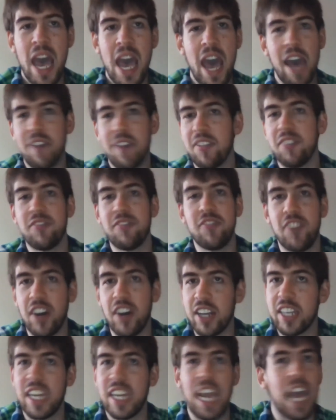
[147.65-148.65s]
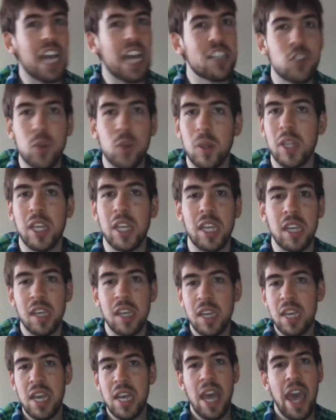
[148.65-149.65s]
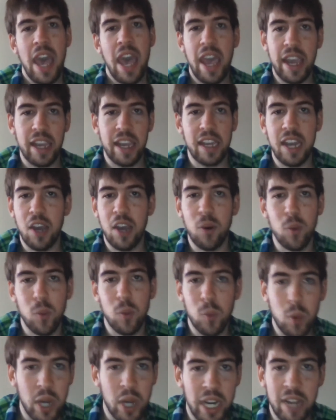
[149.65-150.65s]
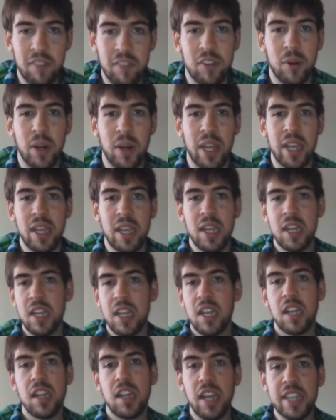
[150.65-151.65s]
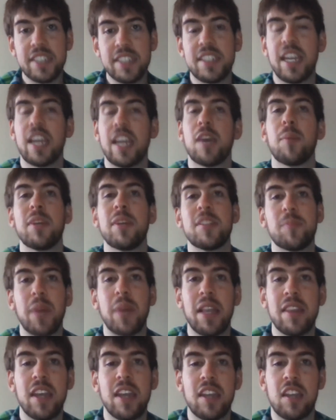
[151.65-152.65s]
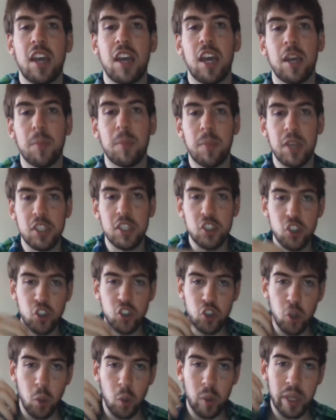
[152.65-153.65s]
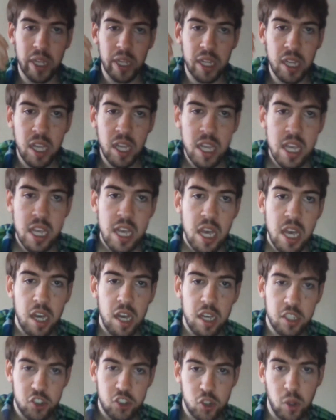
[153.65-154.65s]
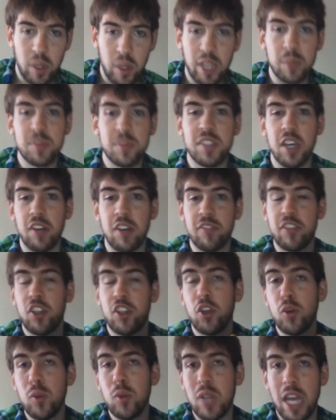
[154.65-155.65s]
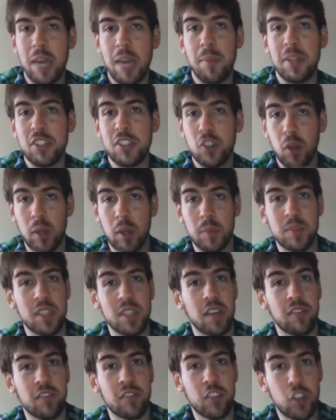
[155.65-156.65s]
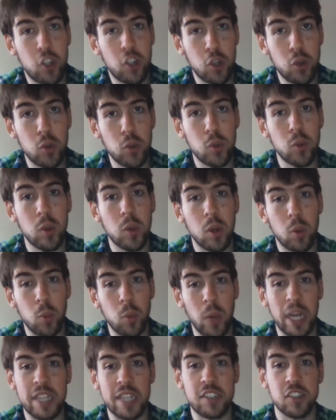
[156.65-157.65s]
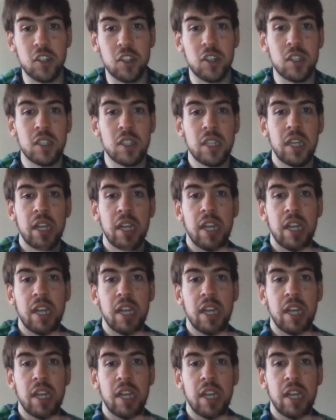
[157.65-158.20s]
having fun, casually hanging out, whatever, right? Like Jacob, he spent that time showing himself to Laban, showing himself to Rachel